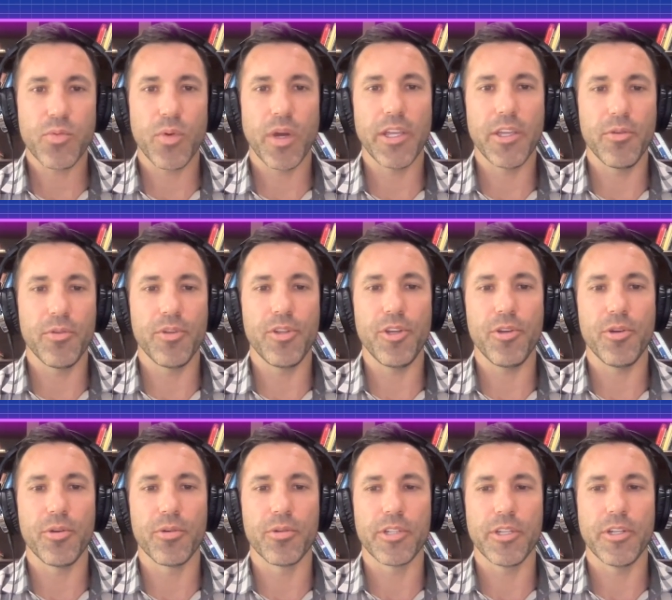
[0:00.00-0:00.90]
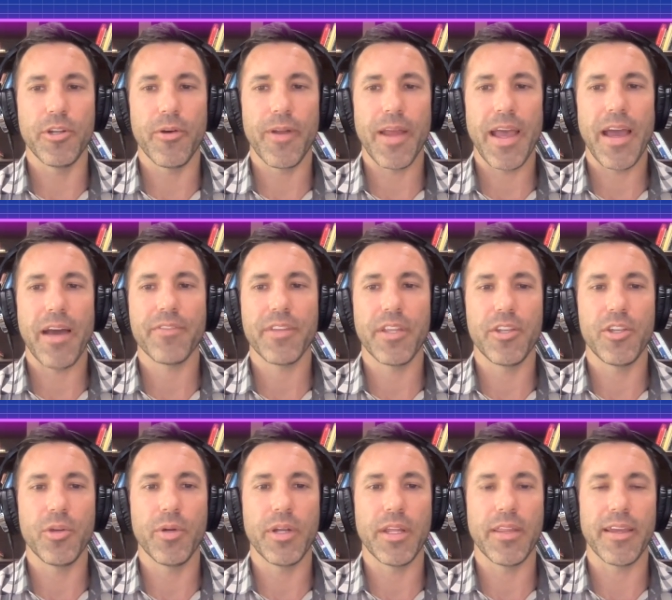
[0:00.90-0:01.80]
what you do. You don't have to
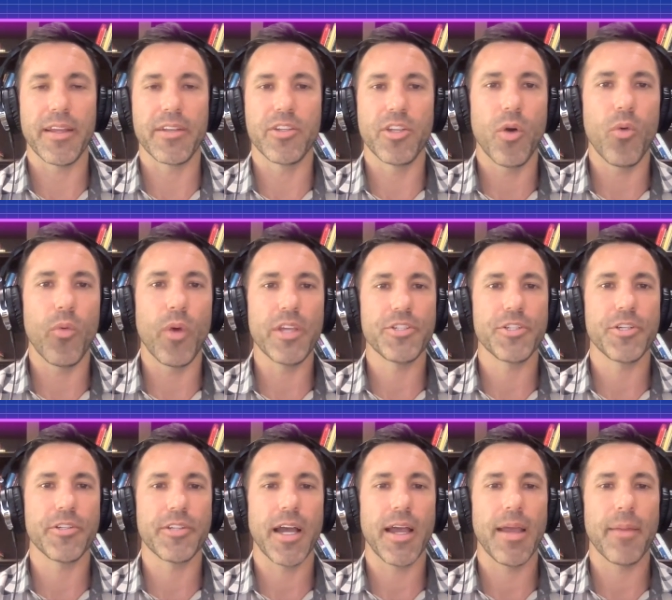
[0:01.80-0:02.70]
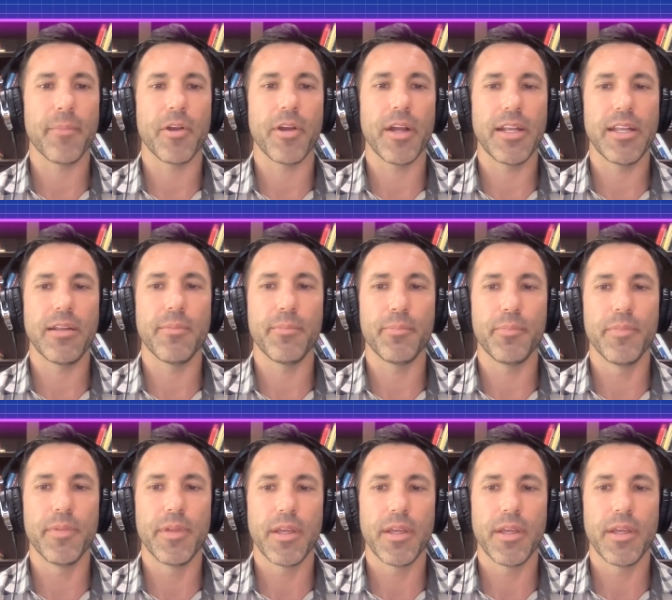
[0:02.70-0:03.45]
do anything. Don't waste your time creating a,